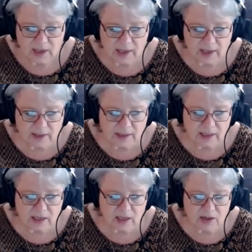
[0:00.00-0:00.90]
And
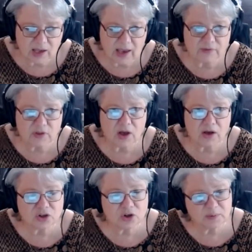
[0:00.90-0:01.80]
it can have
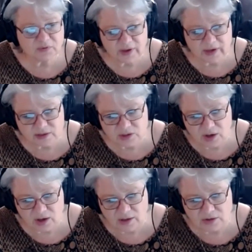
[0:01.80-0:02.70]
long-term effects
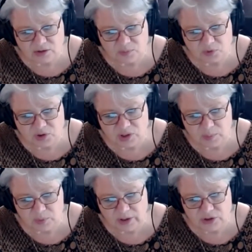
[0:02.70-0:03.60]
on
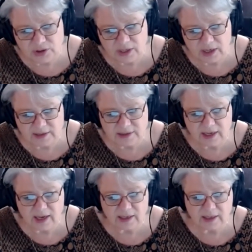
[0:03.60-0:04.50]
depression,
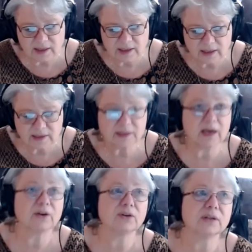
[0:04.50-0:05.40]
anxiety, and
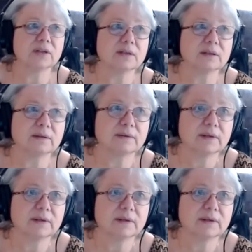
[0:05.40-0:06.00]
tiredness.